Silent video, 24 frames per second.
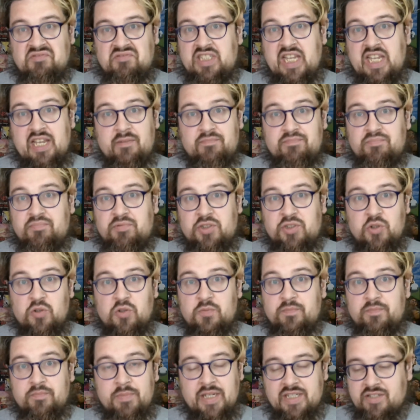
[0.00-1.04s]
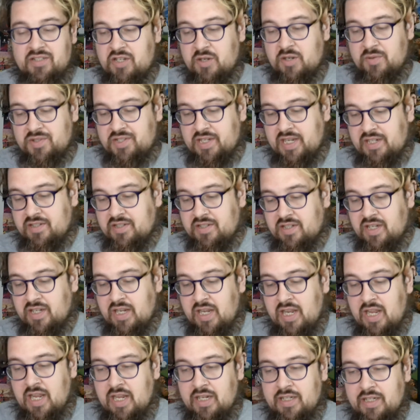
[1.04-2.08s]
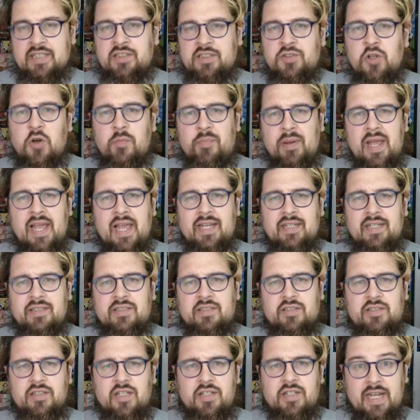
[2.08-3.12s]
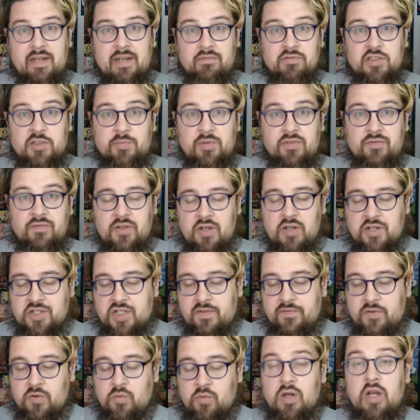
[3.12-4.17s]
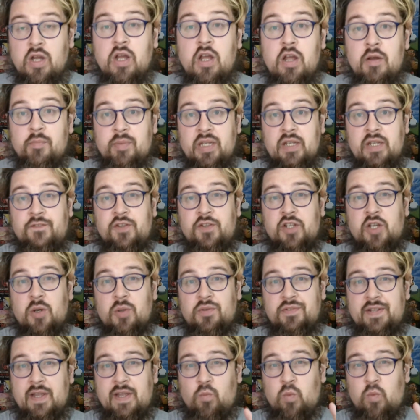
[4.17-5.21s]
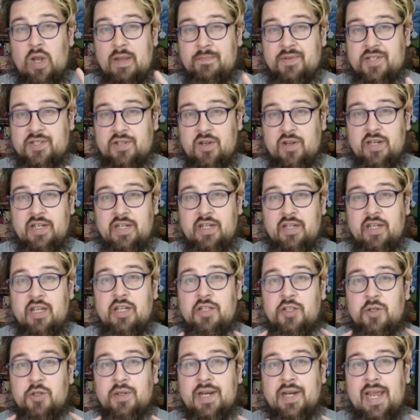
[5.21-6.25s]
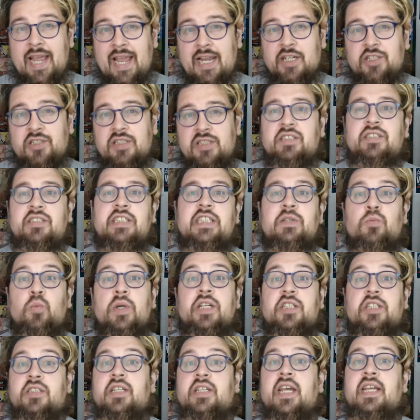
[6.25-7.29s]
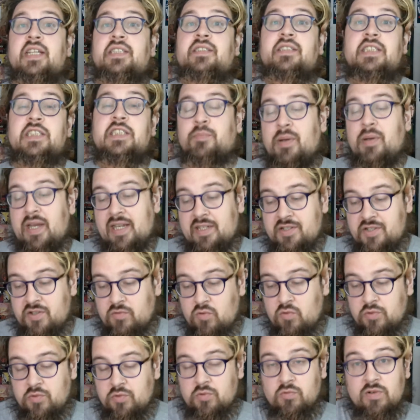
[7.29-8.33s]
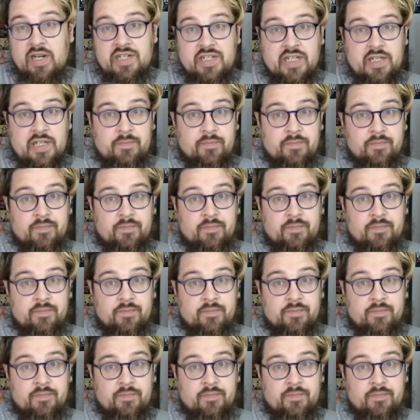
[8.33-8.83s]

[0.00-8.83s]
Yeah, sure, makes total sense. That's not a bad announcement, first of all, but if you go on their website, you can actually see which days these bands are on already.